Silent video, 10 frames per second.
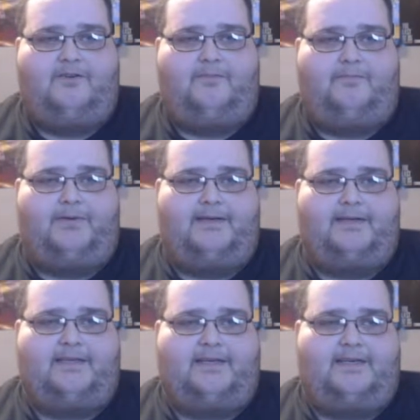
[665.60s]

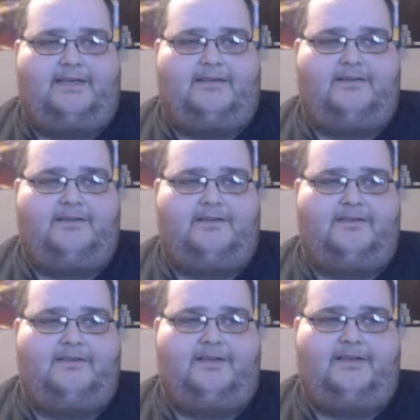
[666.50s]
But, uh,
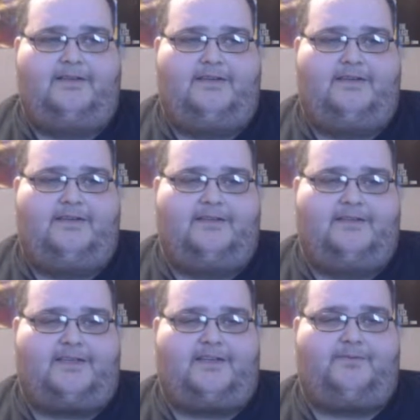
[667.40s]

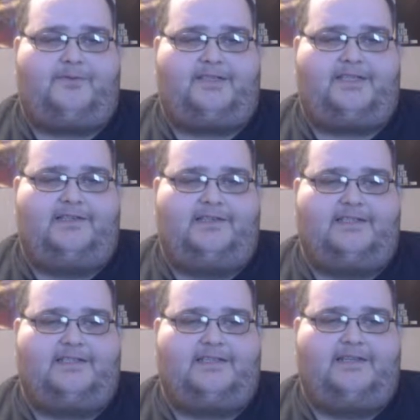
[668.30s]
there's a couple
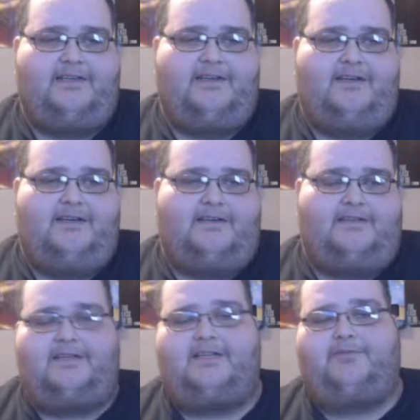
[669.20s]
series. A
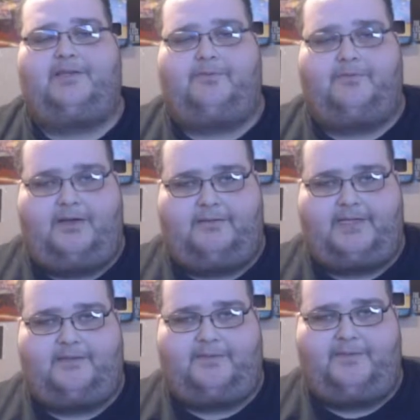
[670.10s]
lot of people probably
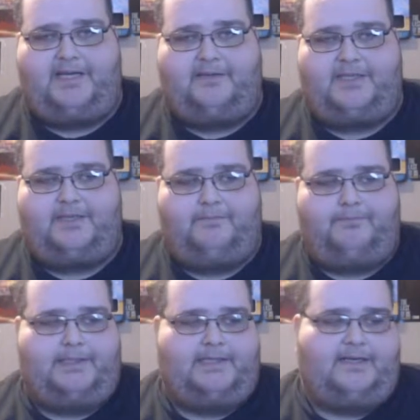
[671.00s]
gonna be mad at me,
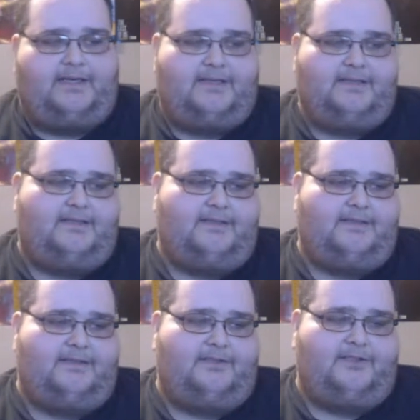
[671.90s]
but, uh,
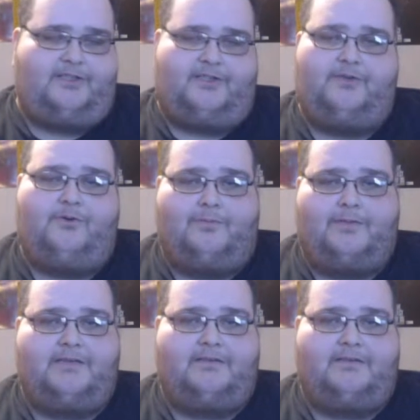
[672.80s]
Doom.